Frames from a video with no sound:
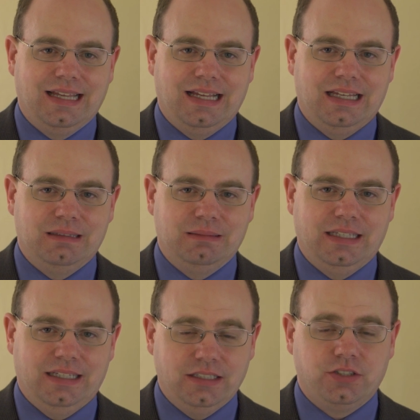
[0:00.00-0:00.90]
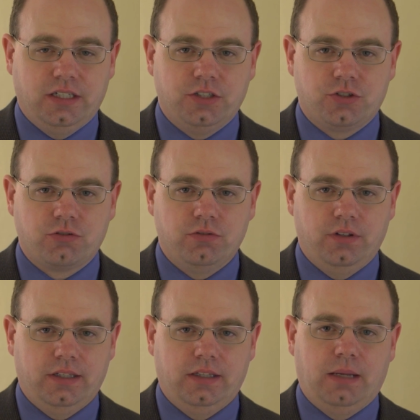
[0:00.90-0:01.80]
it is true
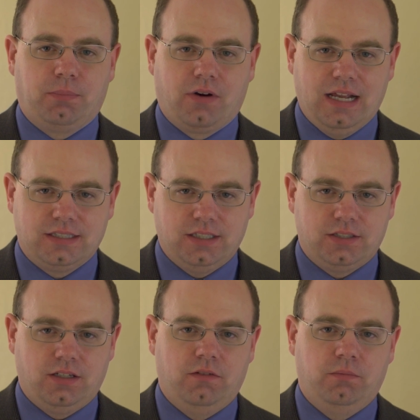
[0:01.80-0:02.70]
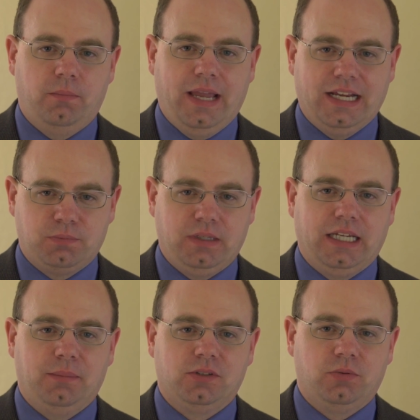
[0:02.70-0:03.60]
though that process of banks being able